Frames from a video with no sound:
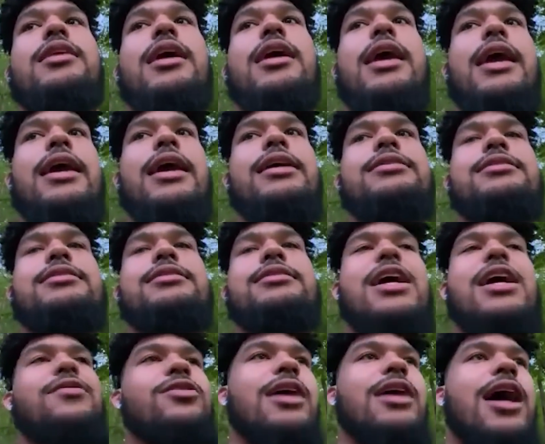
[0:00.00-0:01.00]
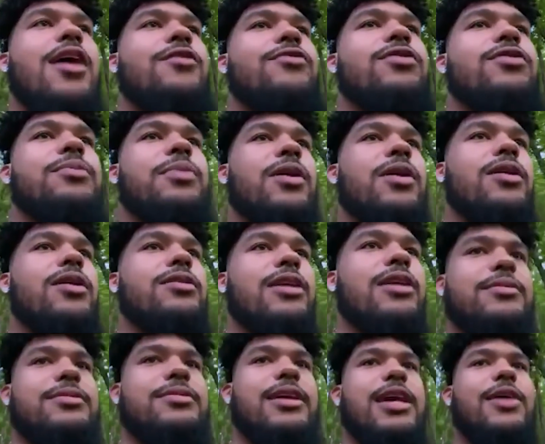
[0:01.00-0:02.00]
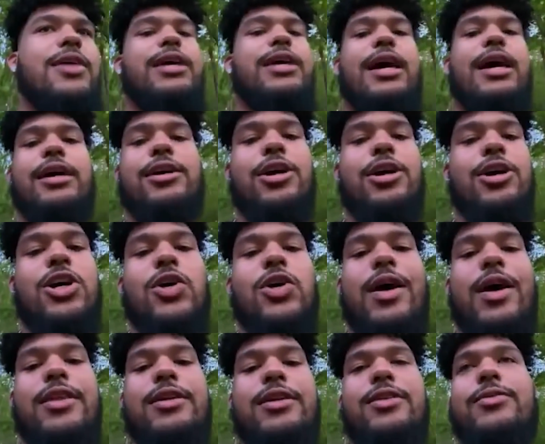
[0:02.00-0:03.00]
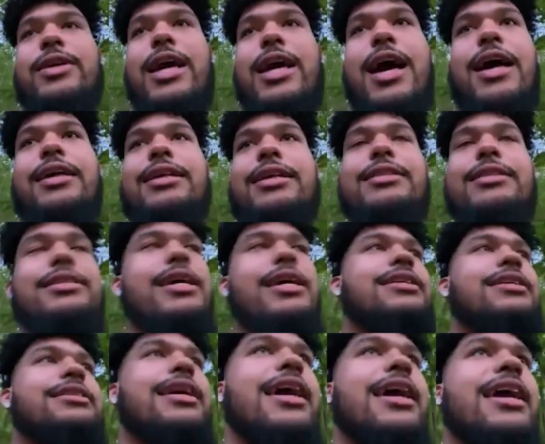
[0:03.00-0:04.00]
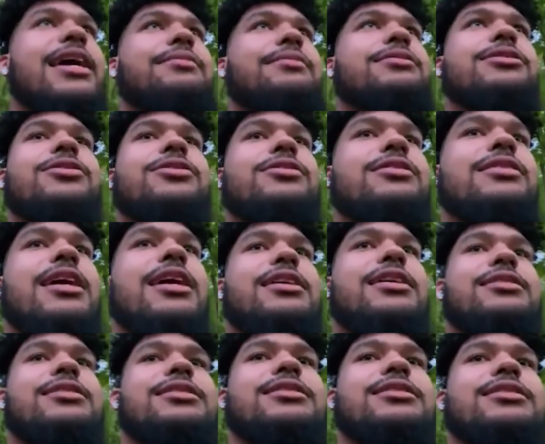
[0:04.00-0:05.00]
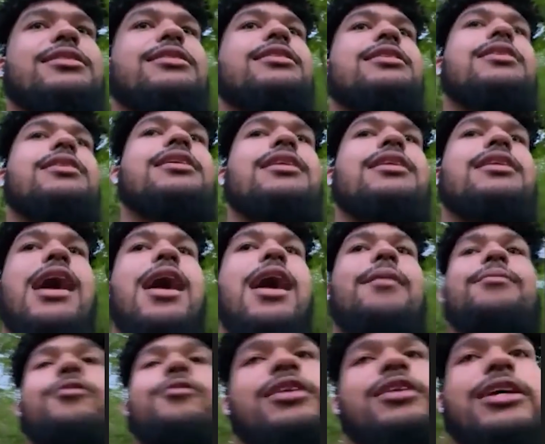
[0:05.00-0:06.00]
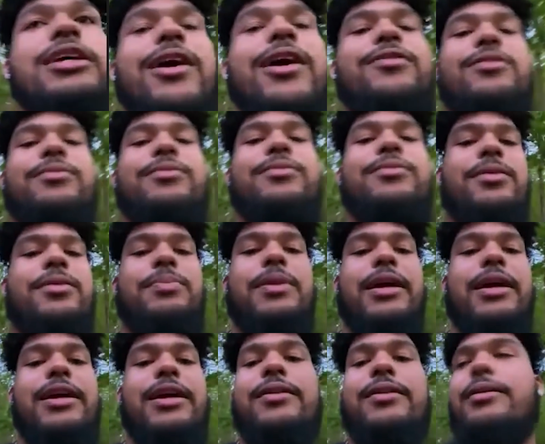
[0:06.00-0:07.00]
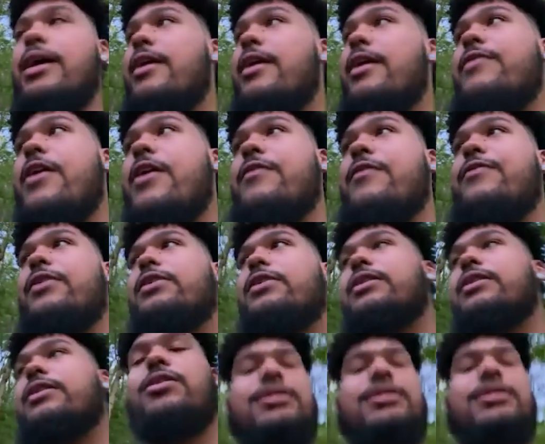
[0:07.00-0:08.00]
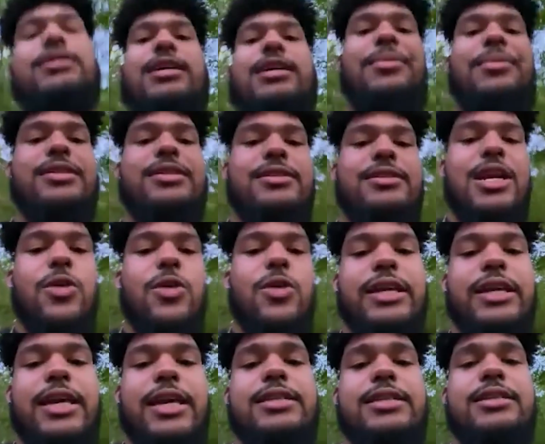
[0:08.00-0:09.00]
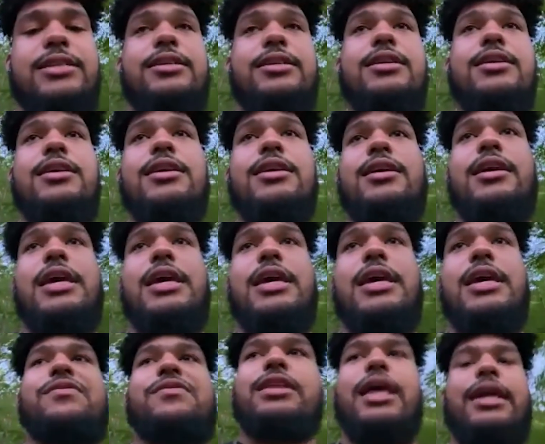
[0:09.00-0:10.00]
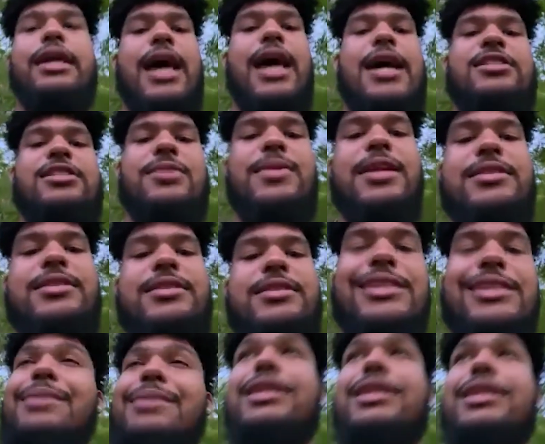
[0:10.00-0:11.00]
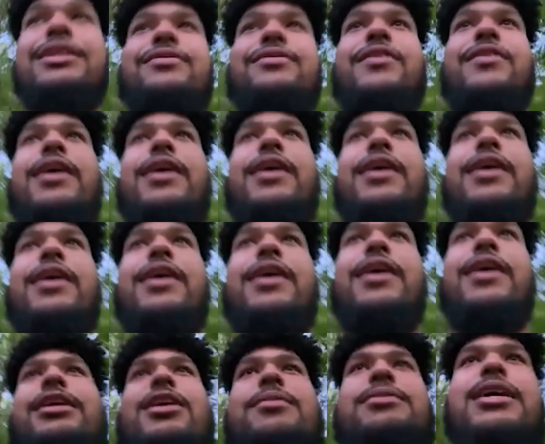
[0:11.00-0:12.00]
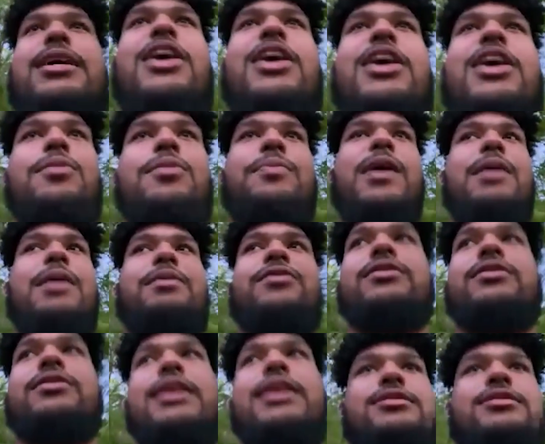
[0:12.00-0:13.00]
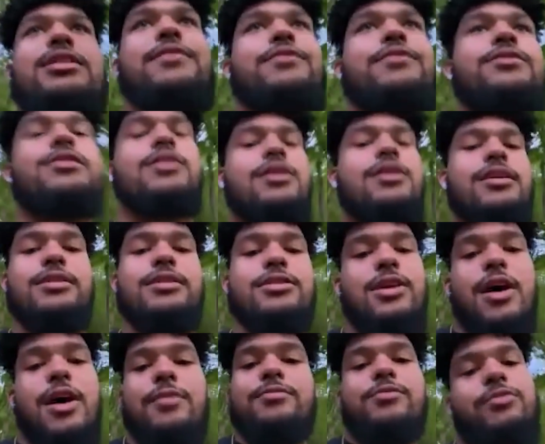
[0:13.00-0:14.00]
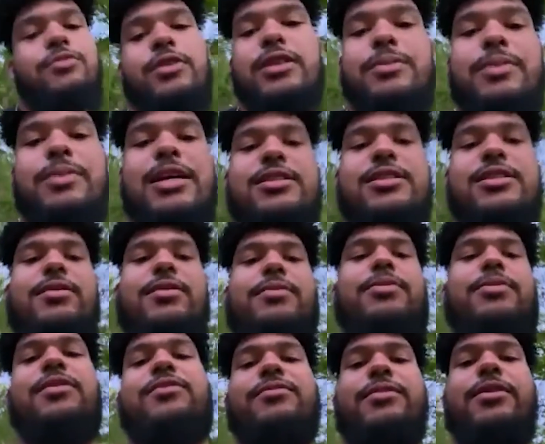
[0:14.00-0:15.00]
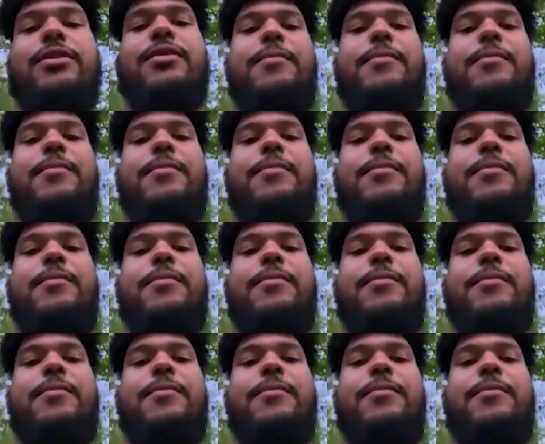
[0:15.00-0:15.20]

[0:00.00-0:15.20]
And Southwest Ohio football, you know what I'm saying? We got cold weather, we got intense games, student sections, and I'm really grateful to be able to play at Fairfield and go against the competition I went against. And even like guys on my team like Malik Van, you know what I'm saying, helped prepare me for the next level. So I'm really blessed to be able to play from here.